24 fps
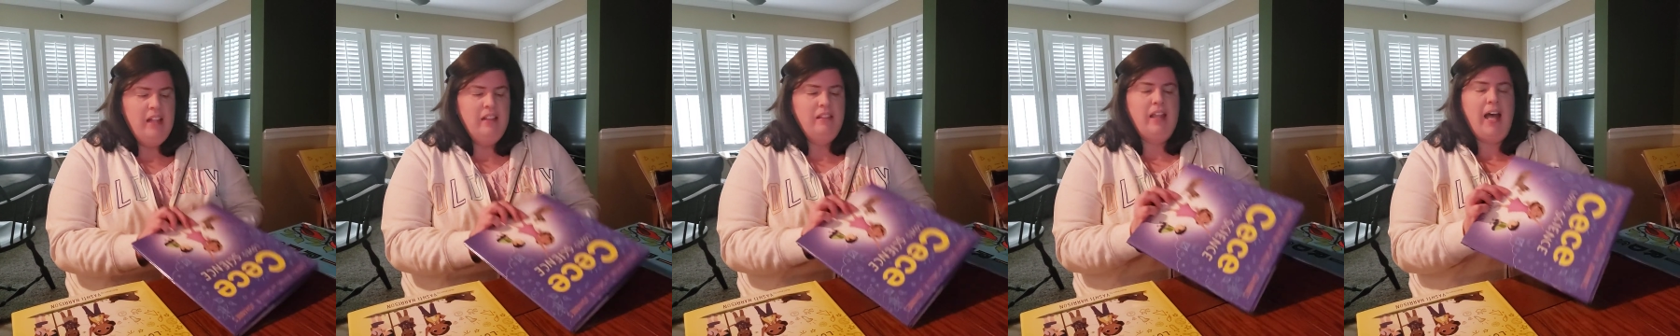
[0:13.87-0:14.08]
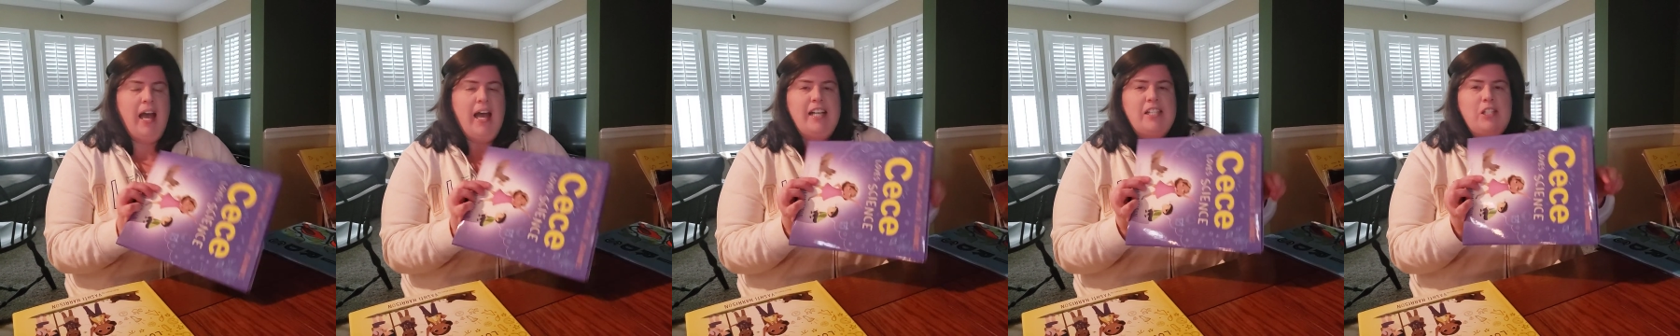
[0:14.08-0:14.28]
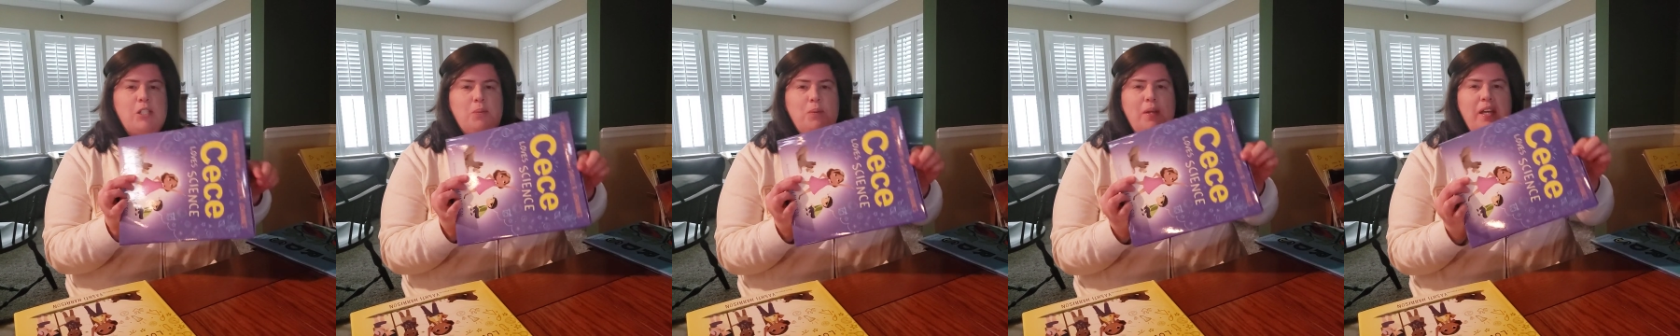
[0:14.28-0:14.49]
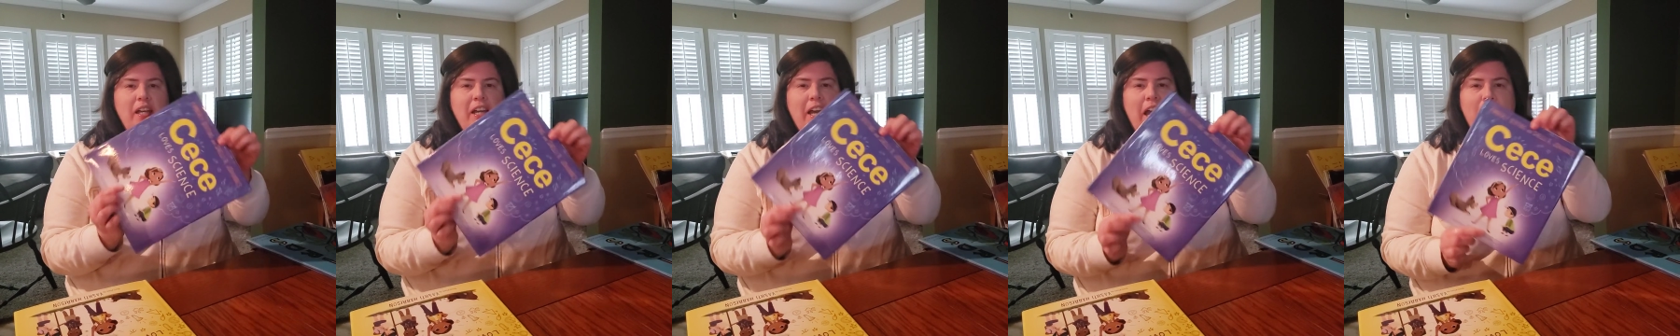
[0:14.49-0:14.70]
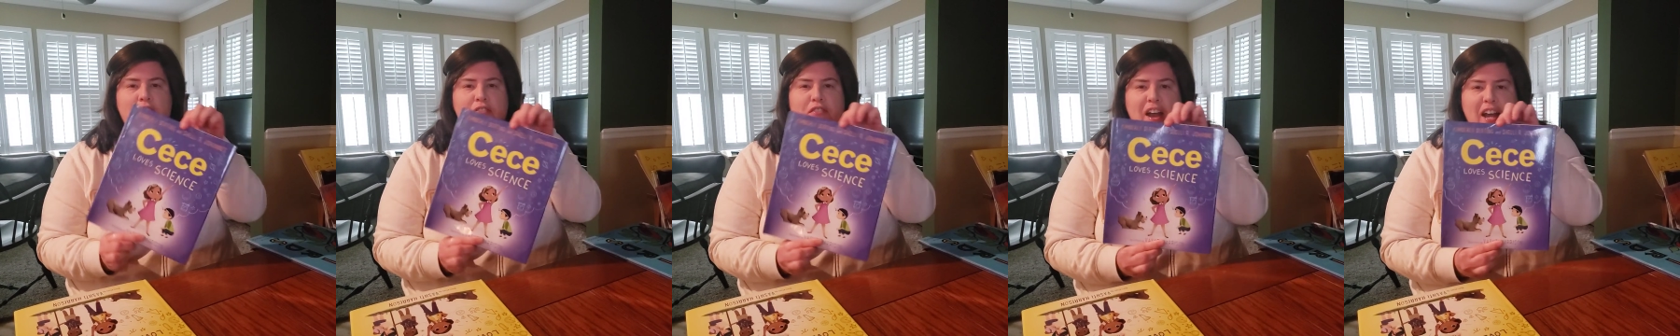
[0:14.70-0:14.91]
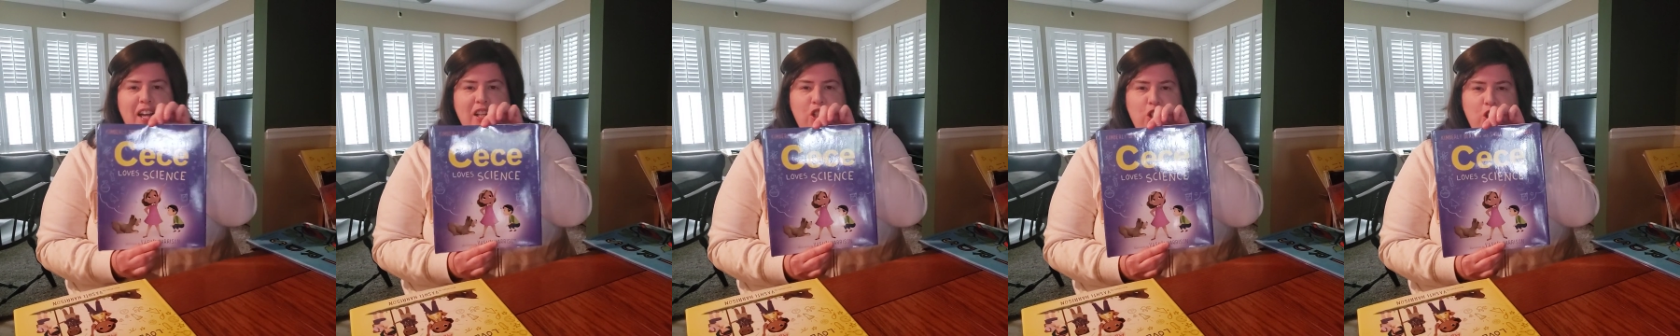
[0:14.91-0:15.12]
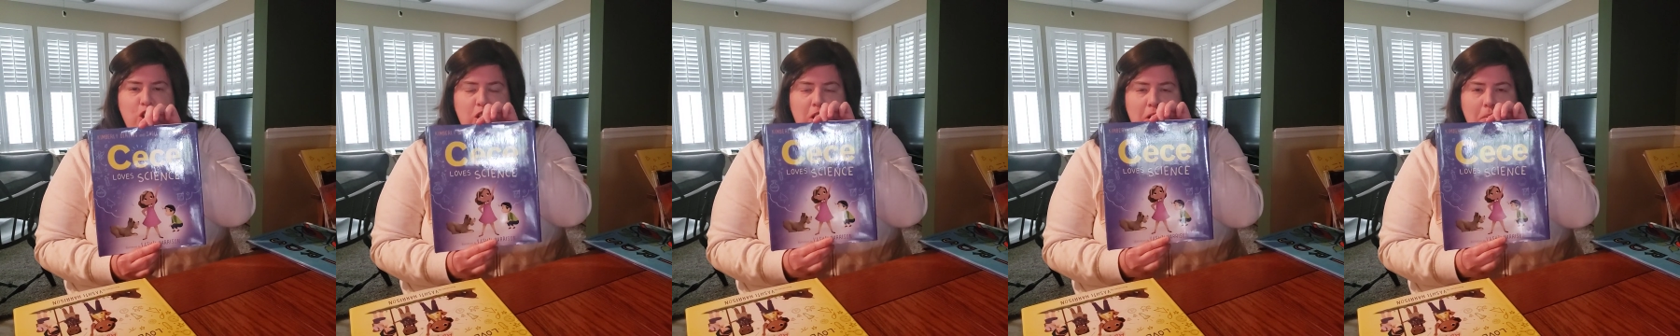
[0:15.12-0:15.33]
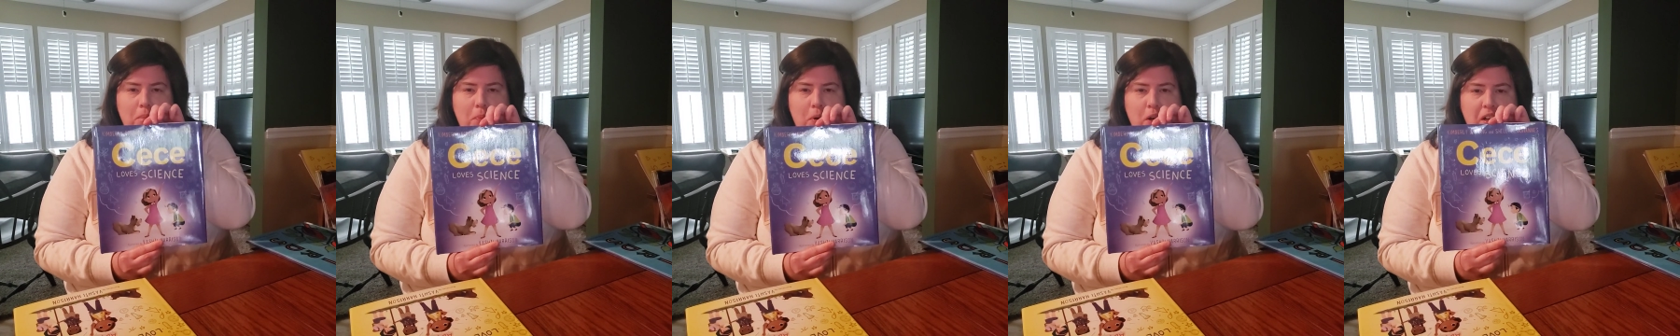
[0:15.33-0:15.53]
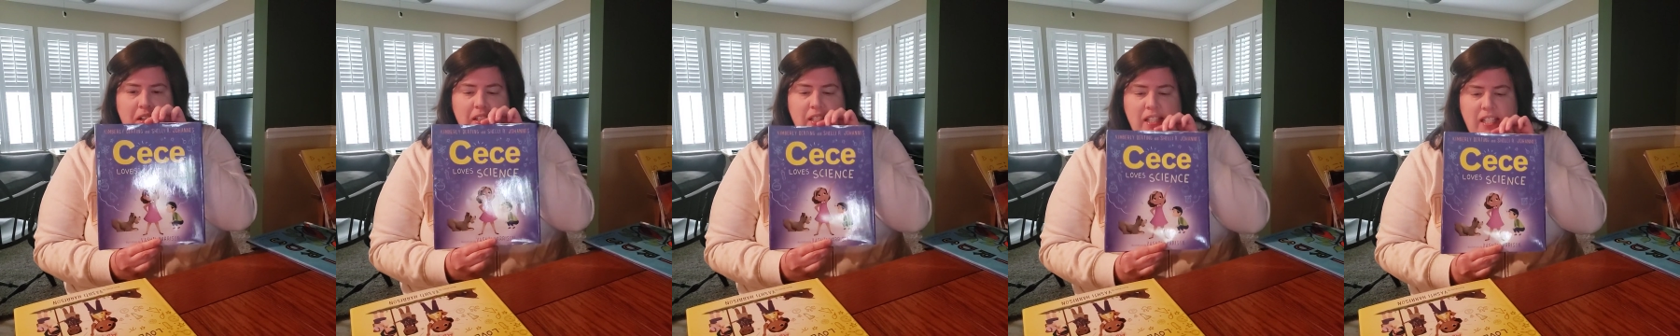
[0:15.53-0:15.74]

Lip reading: Last week, I read you the book